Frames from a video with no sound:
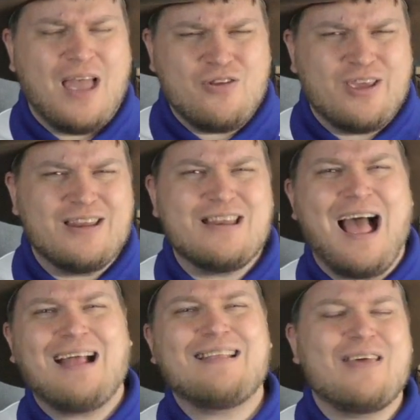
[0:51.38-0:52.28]
and you can
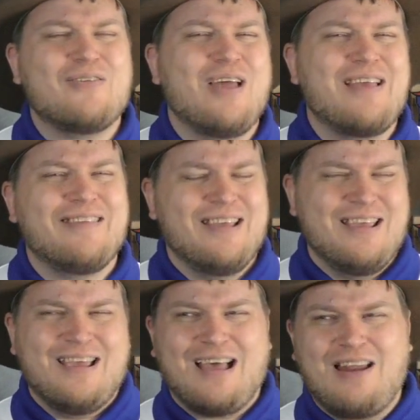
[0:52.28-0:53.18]
knock the other dice.
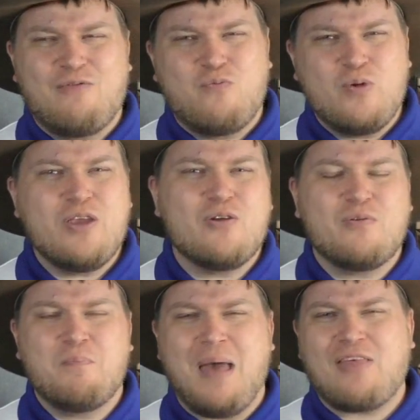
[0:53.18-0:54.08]
Kind of
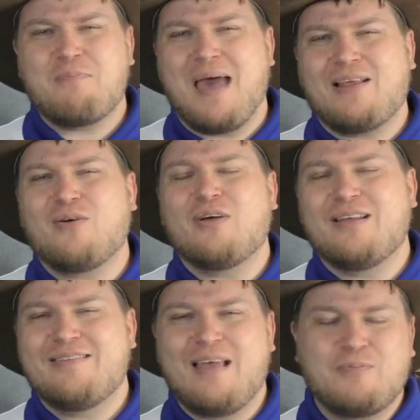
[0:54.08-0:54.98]
weird mathematical
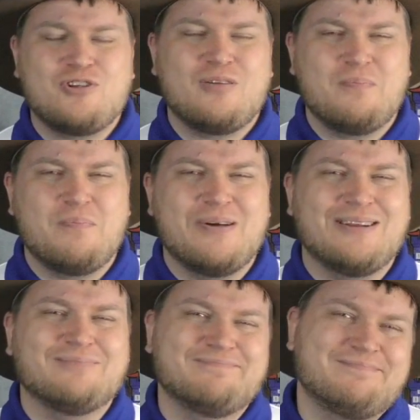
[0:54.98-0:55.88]
conception,
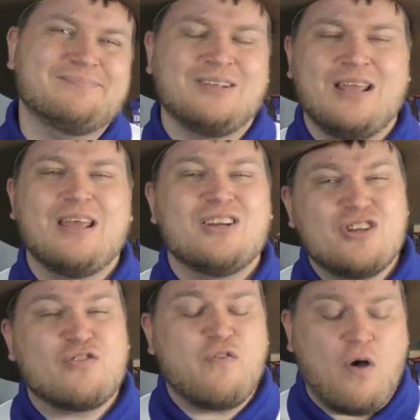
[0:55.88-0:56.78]
but
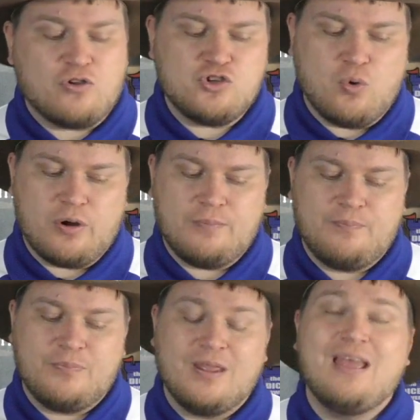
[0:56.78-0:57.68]
just falls short.
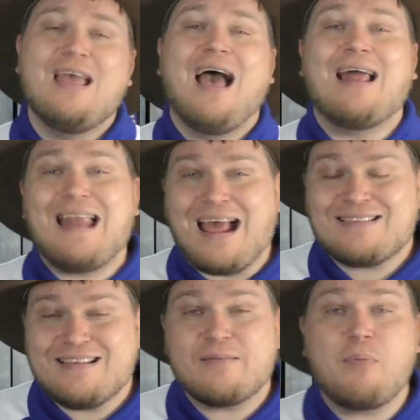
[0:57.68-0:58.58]

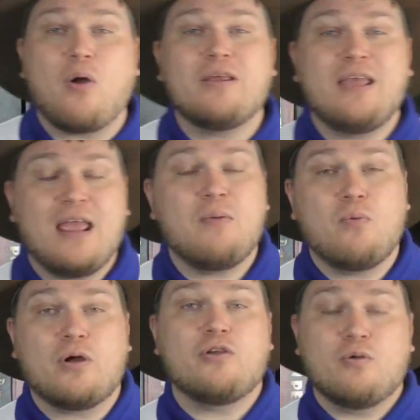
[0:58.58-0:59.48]
Anaxi is a party game
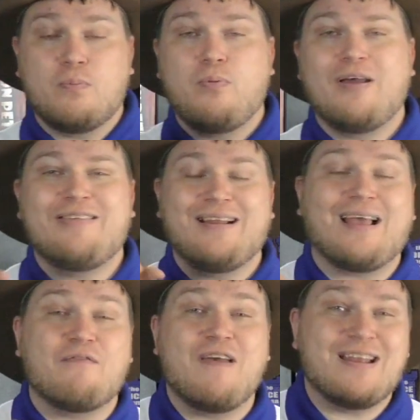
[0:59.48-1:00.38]
where you're placing
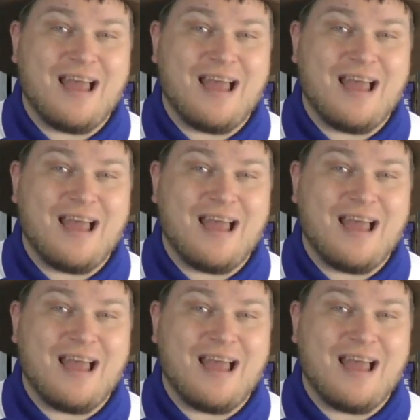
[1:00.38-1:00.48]
like a Venn